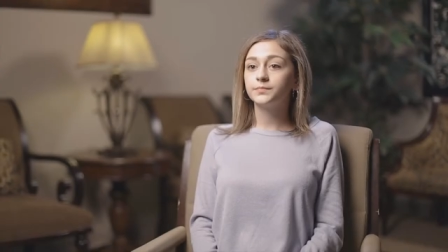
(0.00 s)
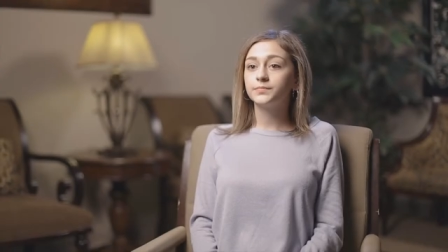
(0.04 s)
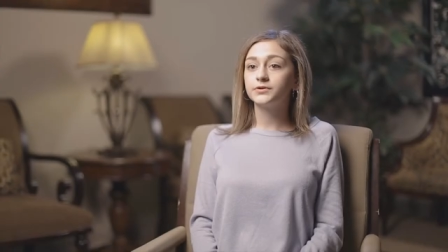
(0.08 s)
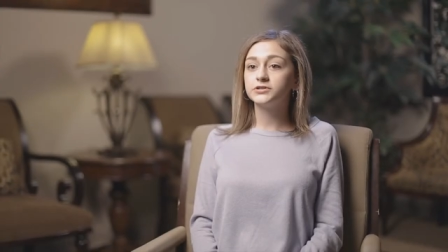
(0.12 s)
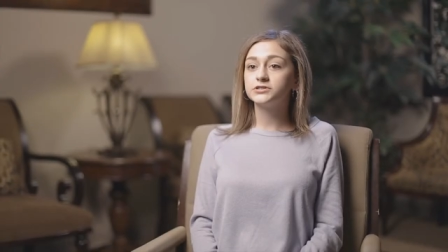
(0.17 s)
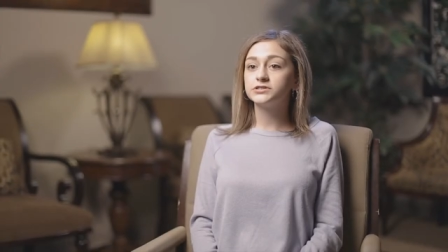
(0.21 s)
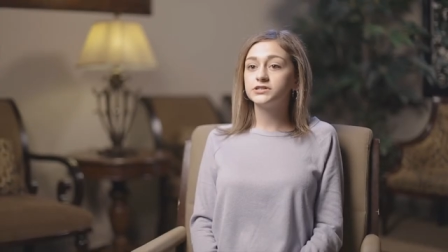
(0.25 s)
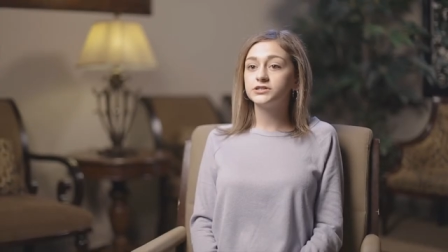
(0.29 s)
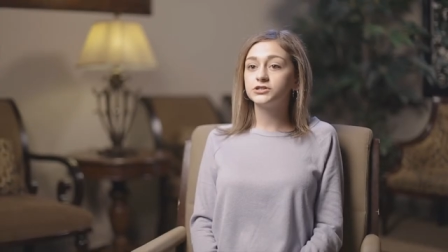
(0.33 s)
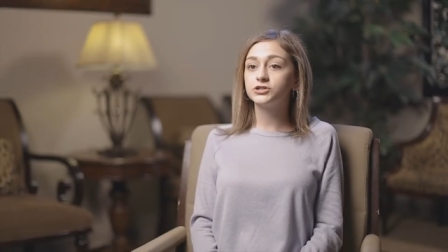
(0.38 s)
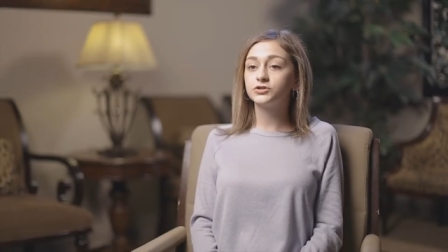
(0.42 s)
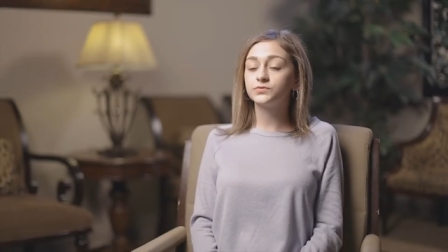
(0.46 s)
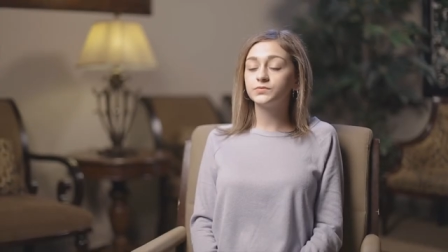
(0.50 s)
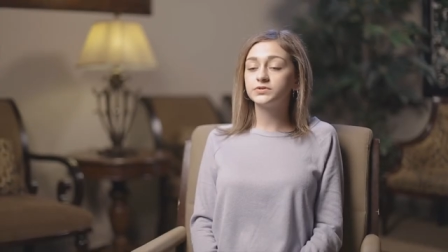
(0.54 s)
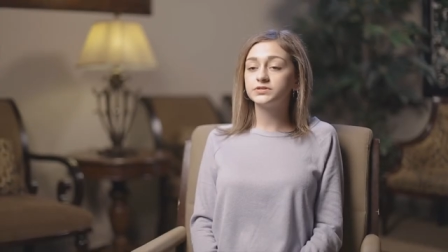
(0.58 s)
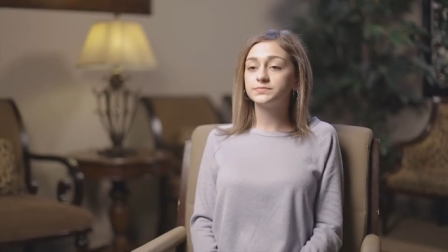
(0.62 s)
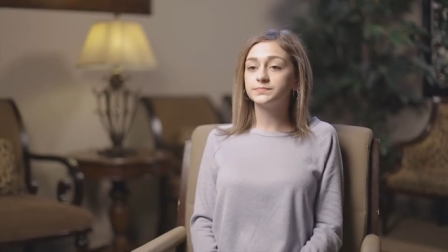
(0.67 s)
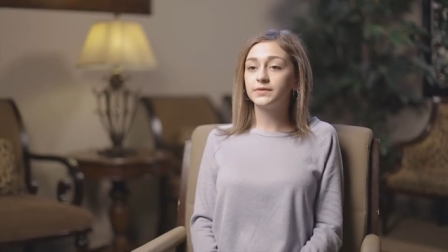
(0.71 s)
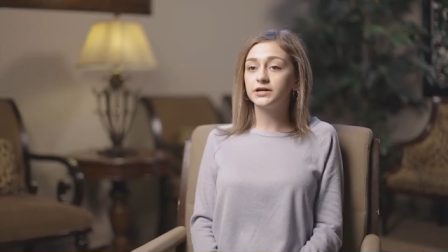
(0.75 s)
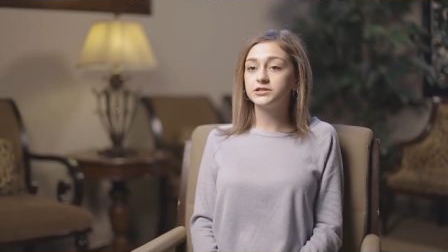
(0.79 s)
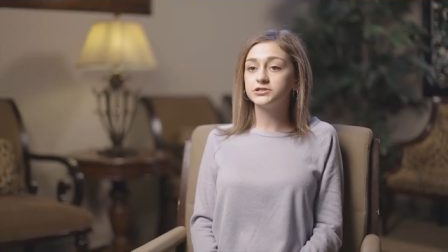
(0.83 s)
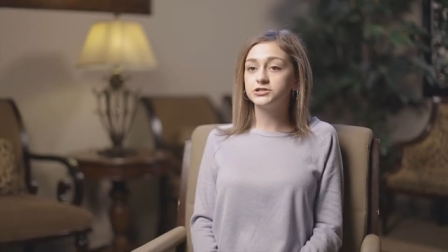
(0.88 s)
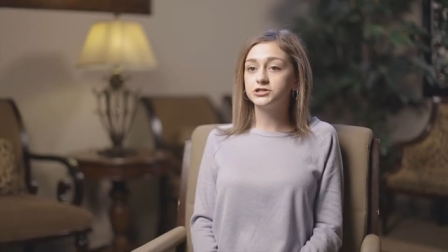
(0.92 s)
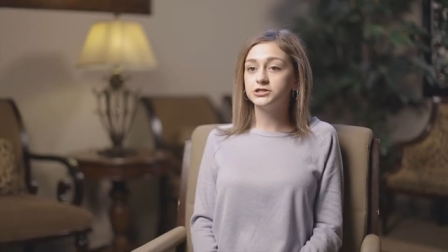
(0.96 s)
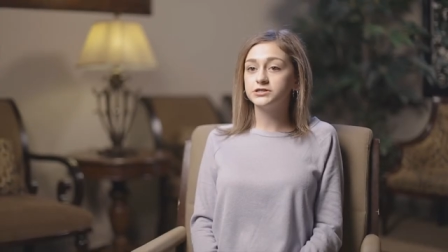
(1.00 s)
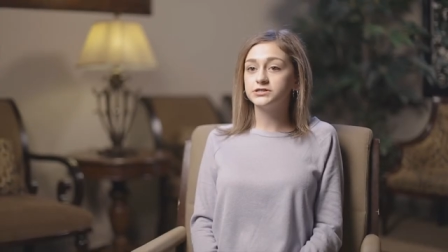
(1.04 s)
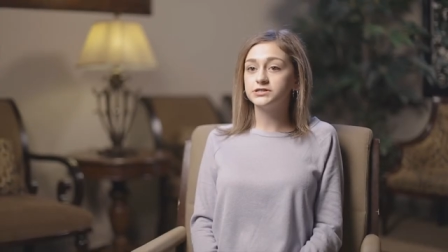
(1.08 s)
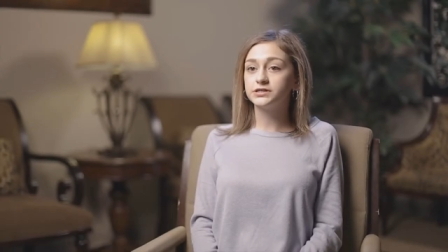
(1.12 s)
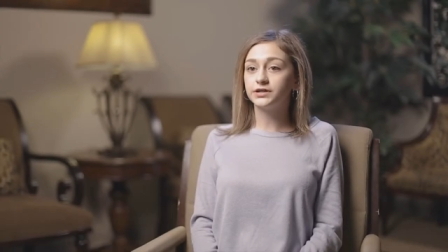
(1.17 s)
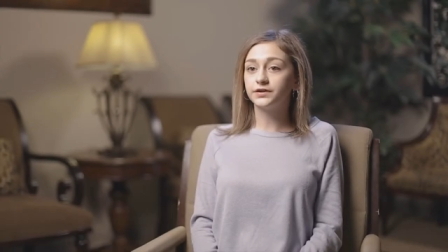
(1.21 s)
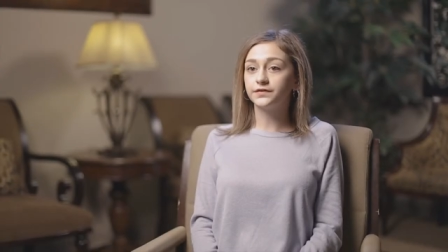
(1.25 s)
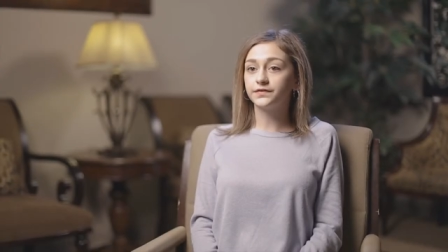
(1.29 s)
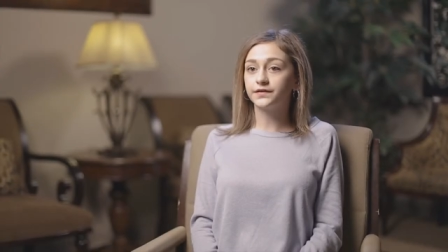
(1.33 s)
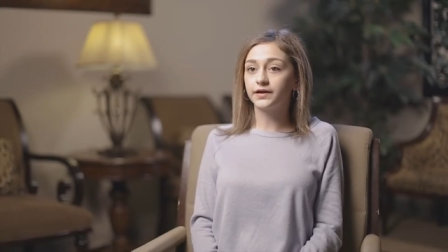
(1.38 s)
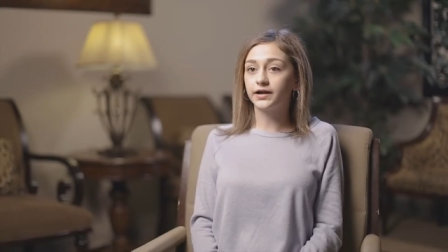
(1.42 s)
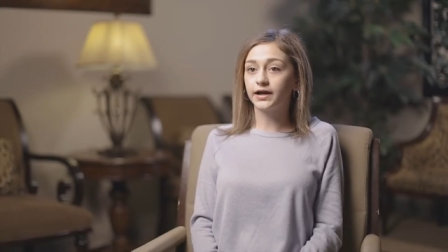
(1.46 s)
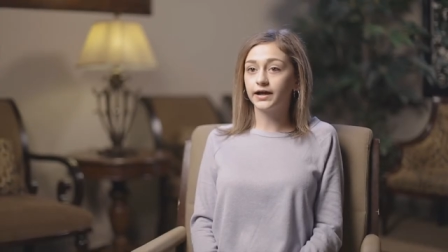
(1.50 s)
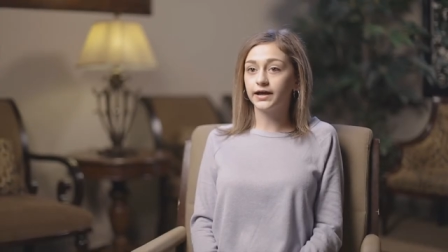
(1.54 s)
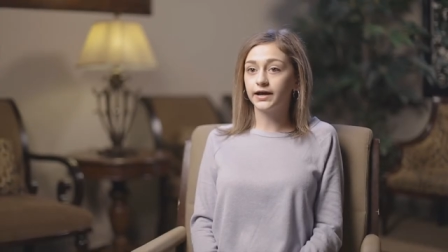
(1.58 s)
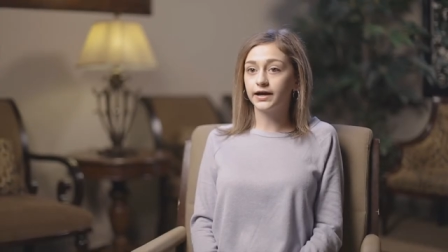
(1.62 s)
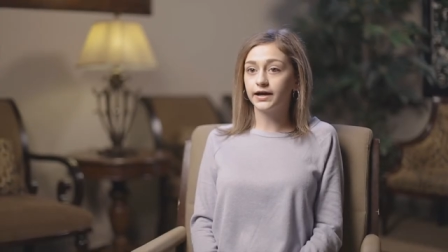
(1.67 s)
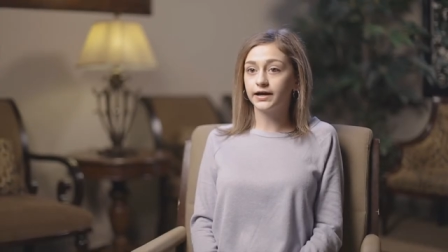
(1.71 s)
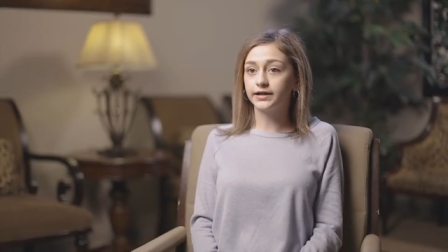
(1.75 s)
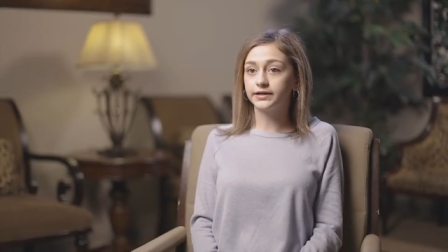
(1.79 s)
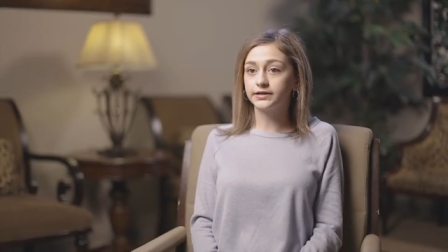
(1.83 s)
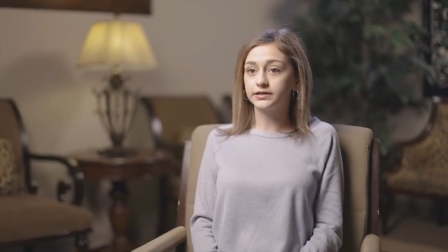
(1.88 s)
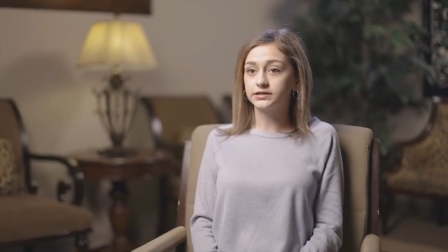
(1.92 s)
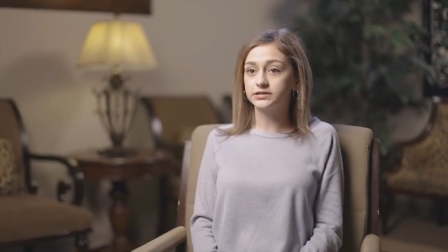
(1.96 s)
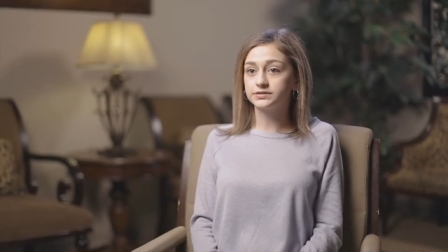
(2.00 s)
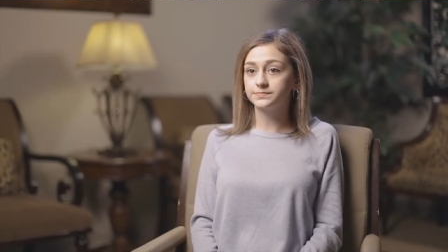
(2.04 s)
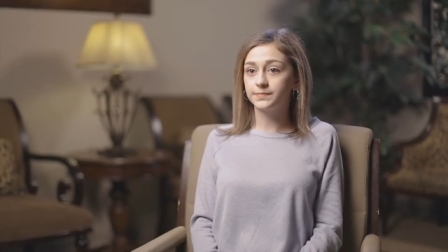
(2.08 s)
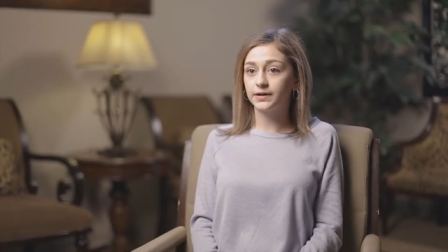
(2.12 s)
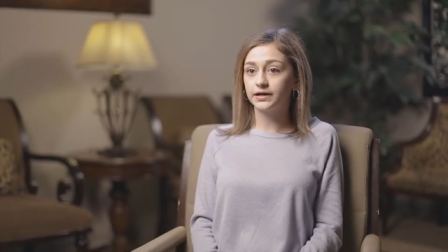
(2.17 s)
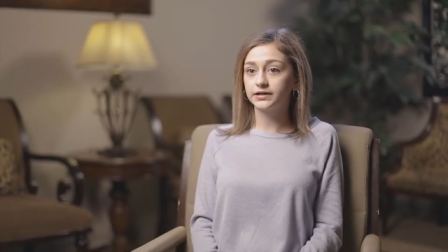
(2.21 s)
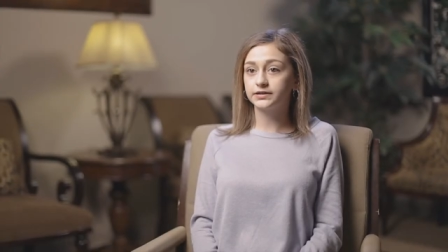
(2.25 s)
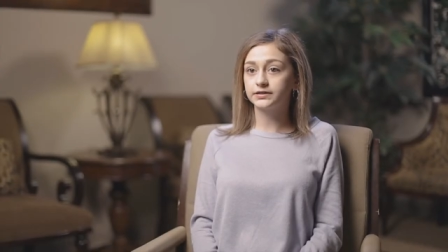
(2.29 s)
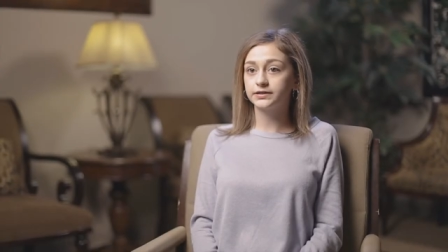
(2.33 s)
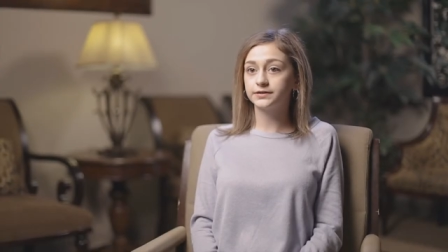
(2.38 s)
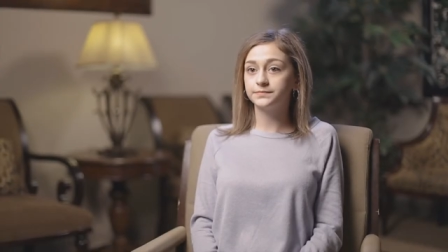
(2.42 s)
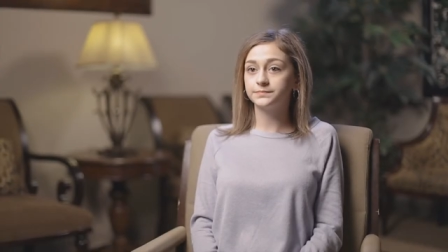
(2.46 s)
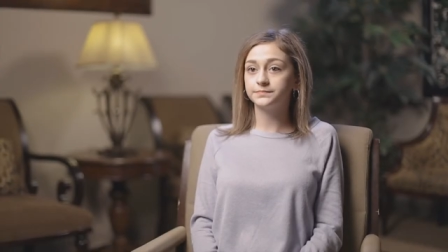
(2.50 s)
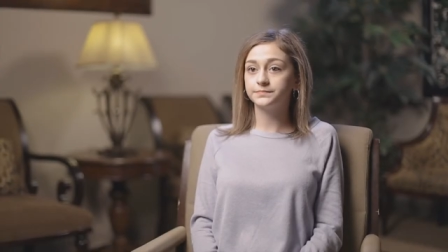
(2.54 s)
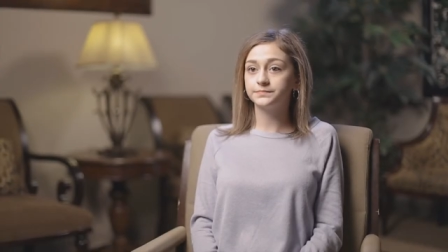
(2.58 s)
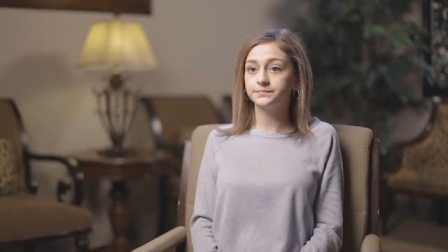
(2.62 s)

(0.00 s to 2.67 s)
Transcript: procedure was much easier than I had expected.